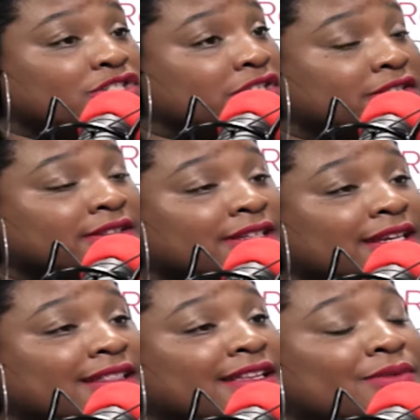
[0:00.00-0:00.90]
journaling,
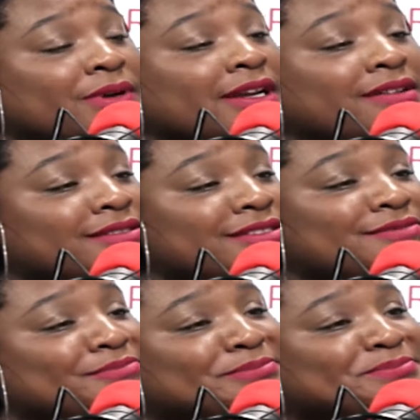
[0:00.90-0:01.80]
and then what else?
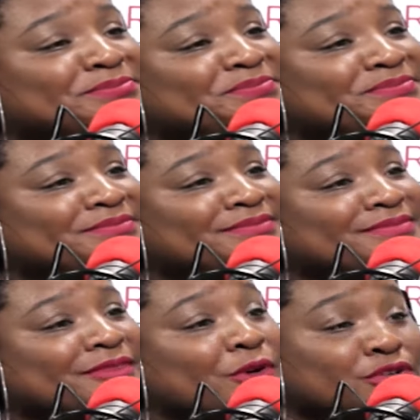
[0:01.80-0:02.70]

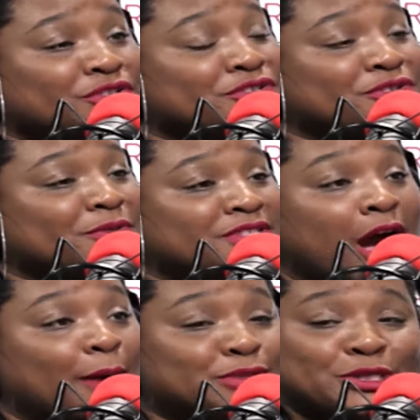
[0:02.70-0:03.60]
Or those are your
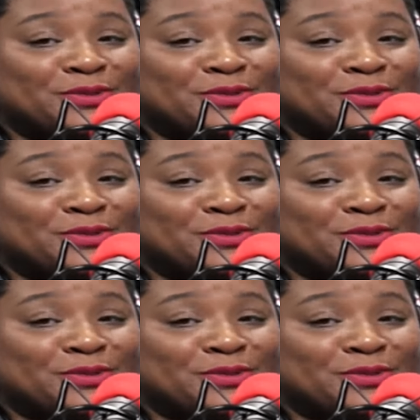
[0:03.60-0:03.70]
top two?